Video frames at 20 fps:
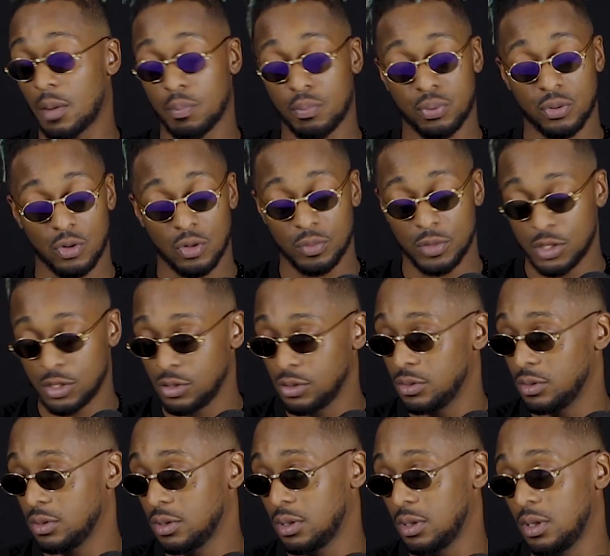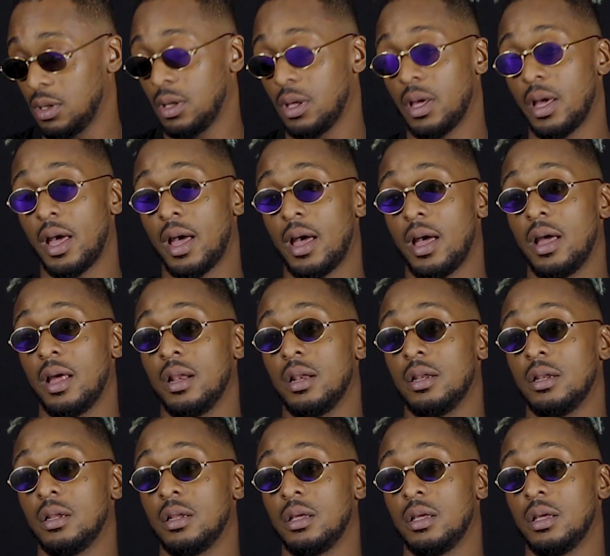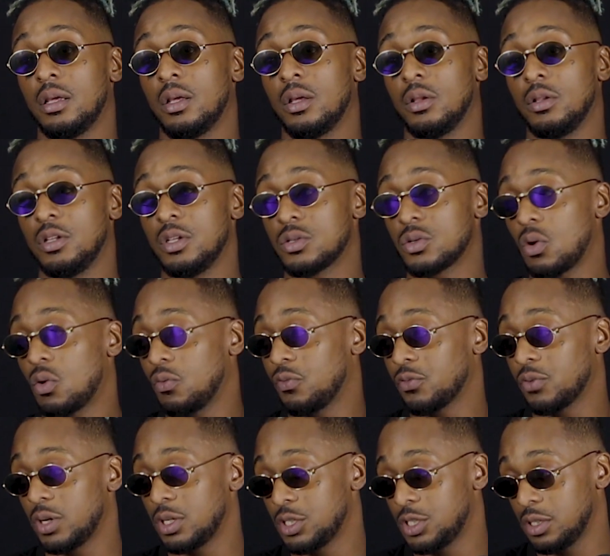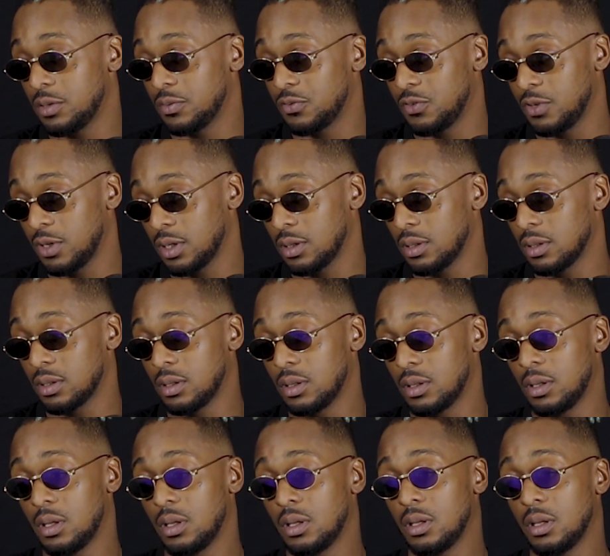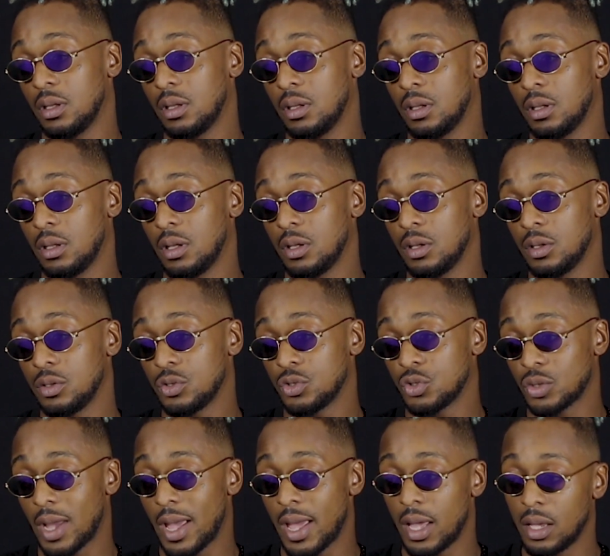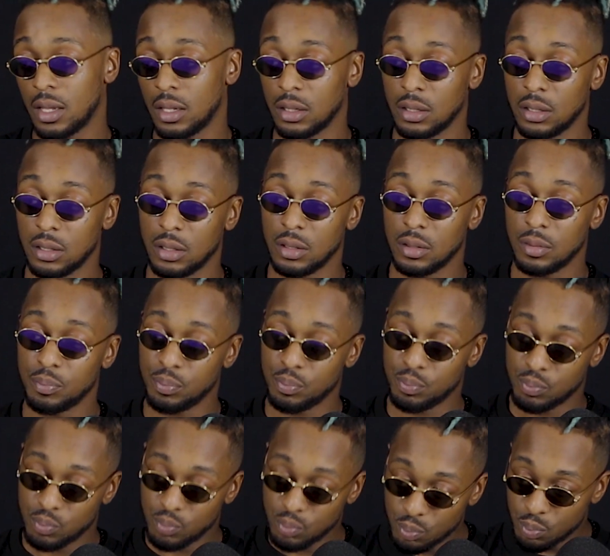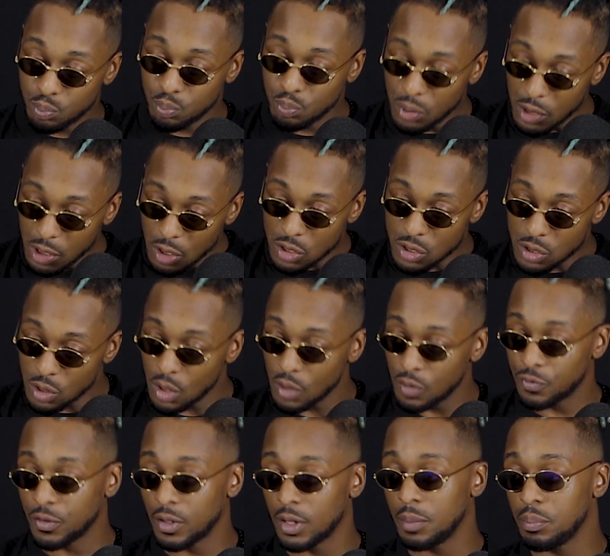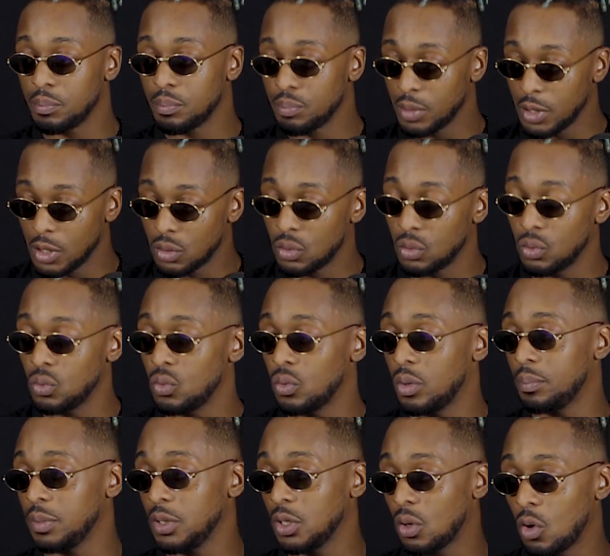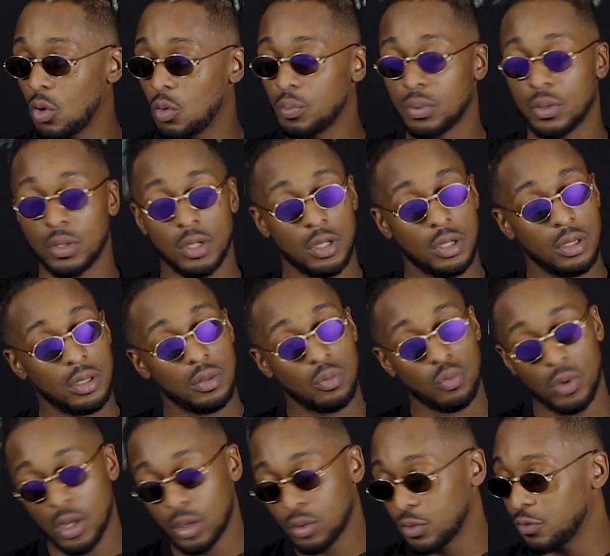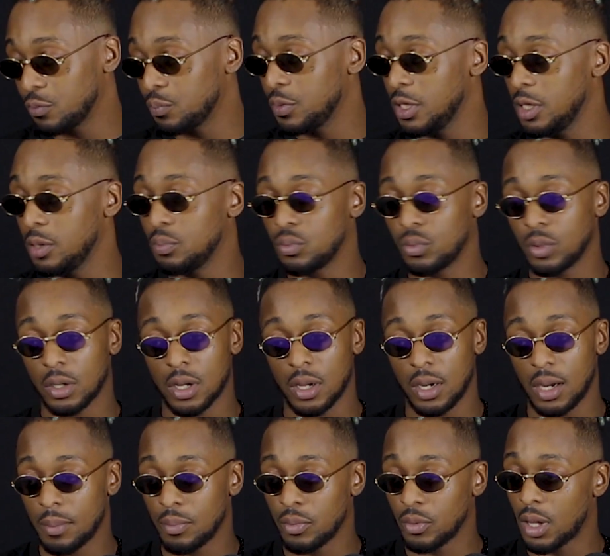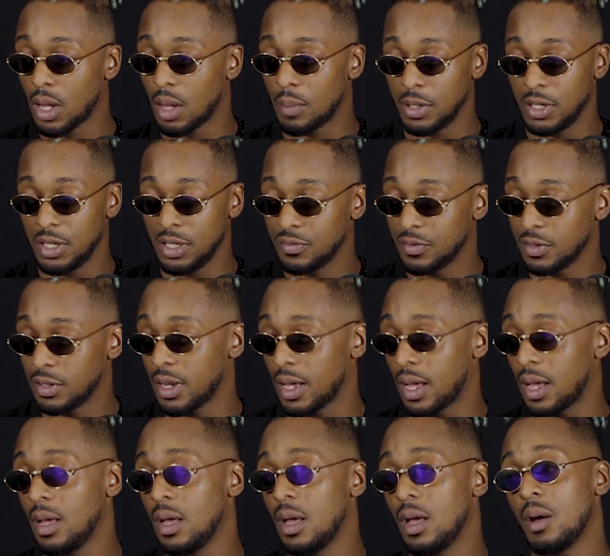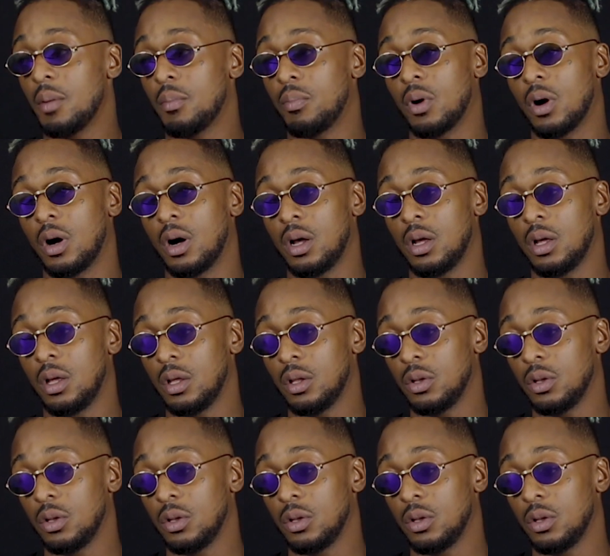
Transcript: I promise you. And this whole friendship thing, try and be yourself and be cool and be open and work with people and collaborate. I believe in that. But